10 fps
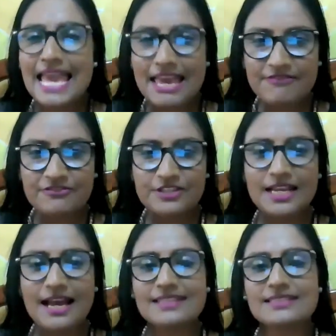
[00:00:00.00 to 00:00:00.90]

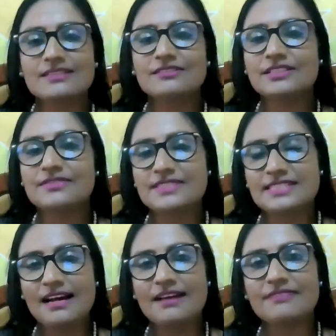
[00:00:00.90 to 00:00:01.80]
Every category of
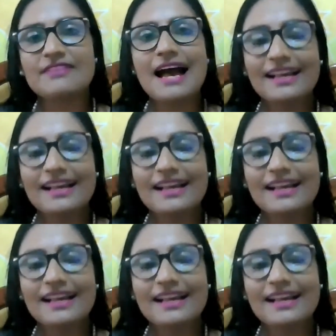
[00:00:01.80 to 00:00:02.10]
staff,